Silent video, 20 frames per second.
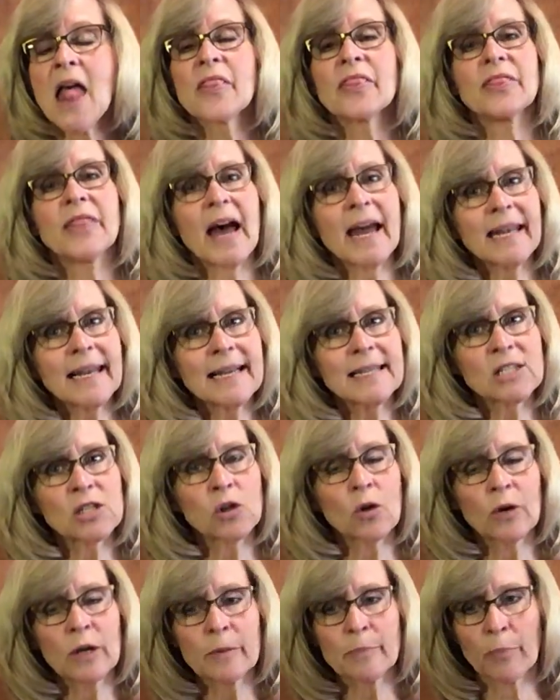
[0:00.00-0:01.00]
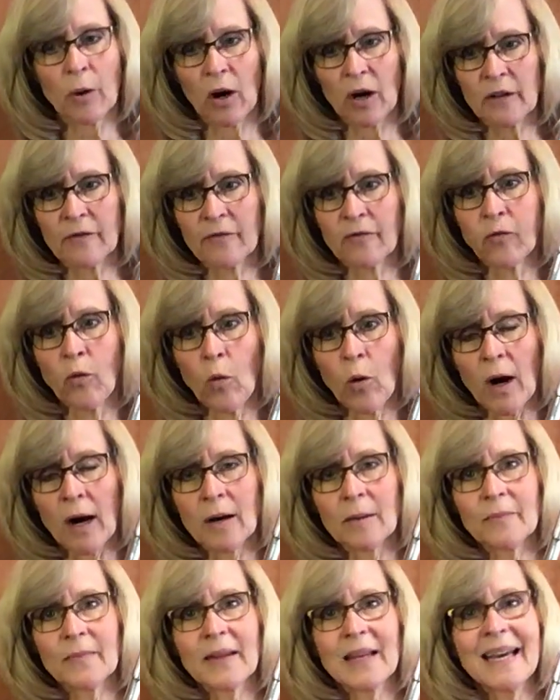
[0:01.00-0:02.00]
Then let's look at part 4.
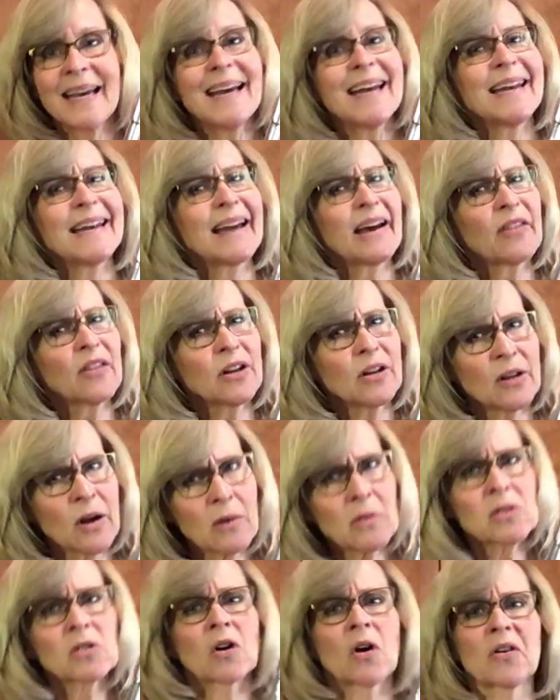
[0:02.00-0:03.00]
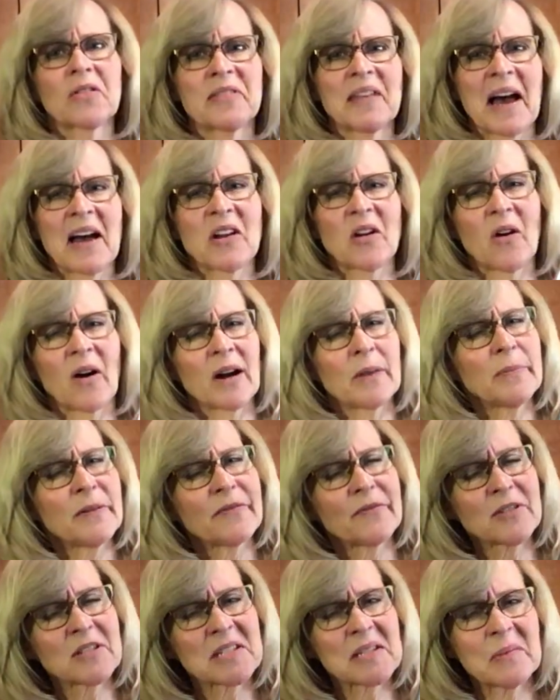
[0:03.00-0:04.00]
Now the notes aren't that hard,
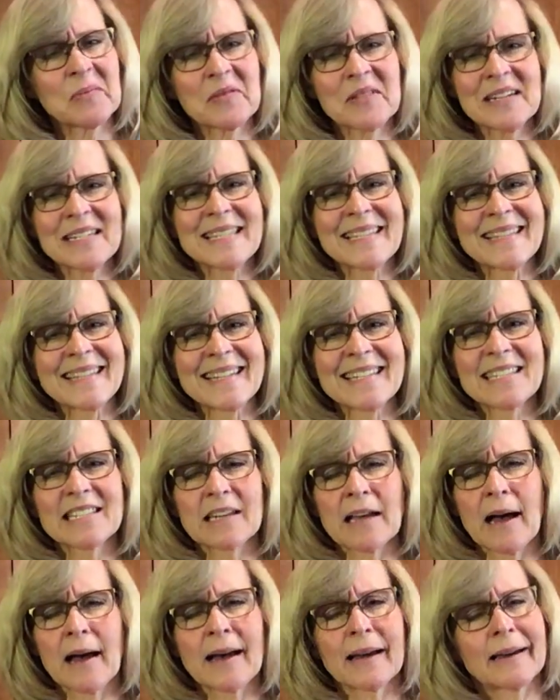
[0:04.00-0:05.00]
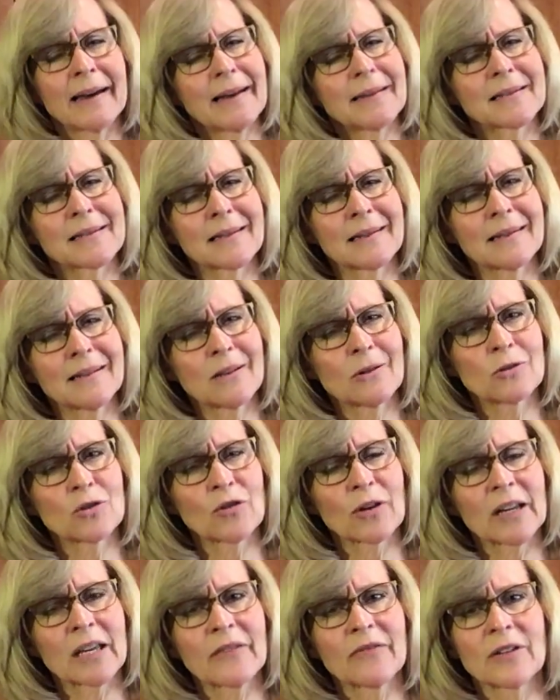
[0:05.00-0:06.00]
but for some reason this gets a little
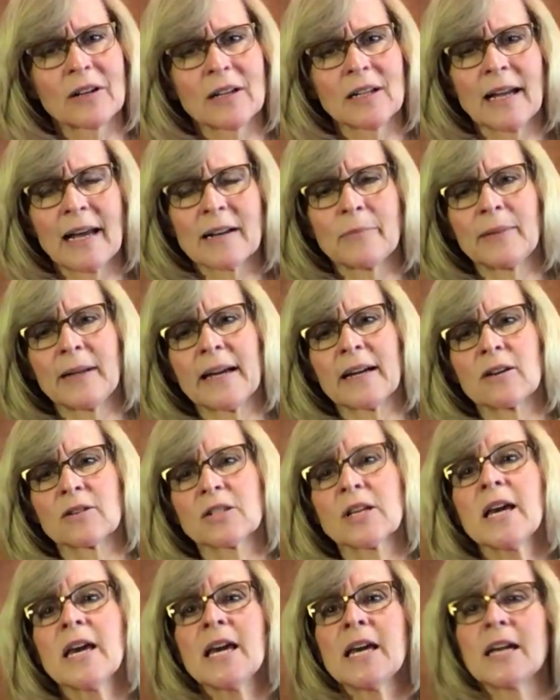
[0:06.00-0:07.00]
tricky for a lot of players.